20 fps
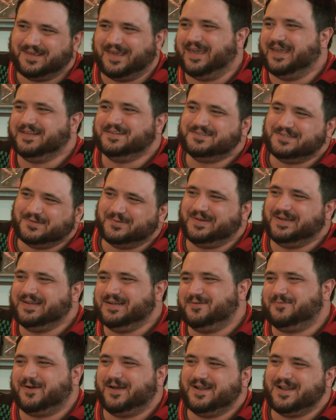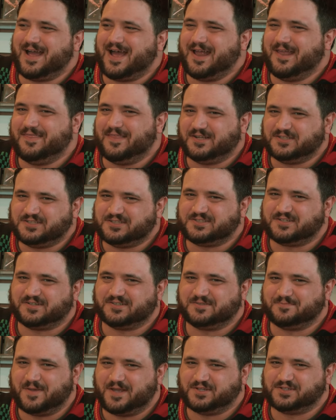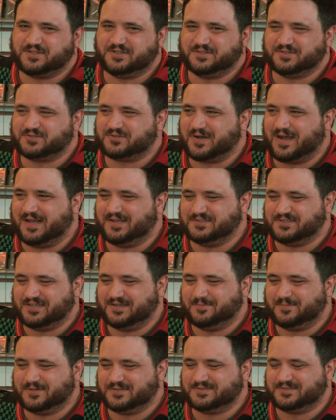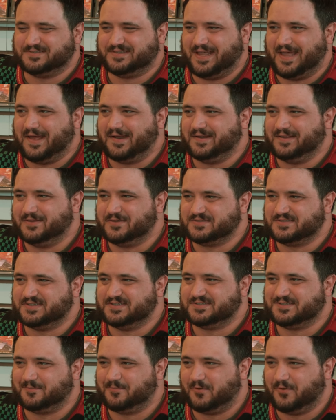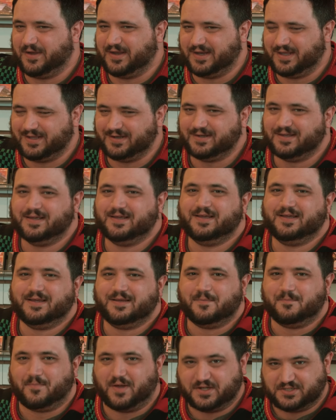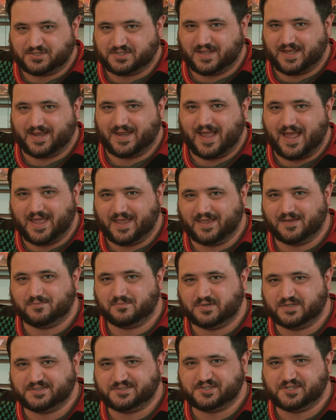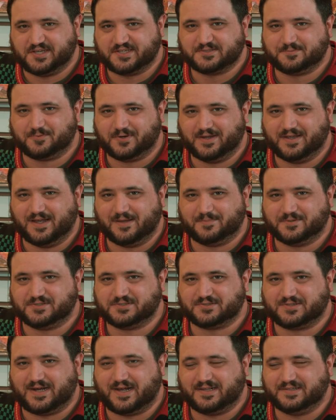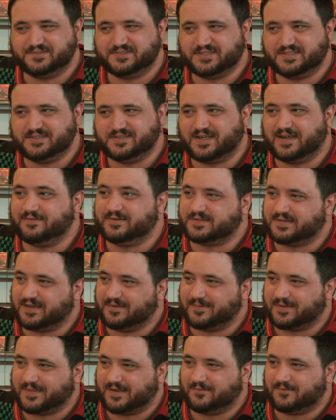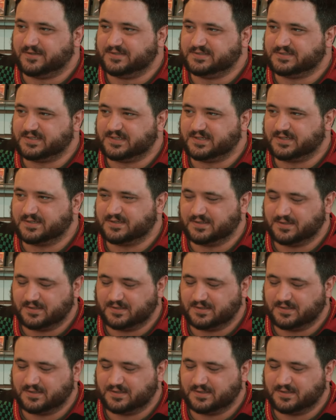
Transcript: into it and whatnot, and then she starts mentioning astrology, and he puts her down. he looks disappointed, much like I am when chicks bring up astrology. Did I ever tell you about that one chick?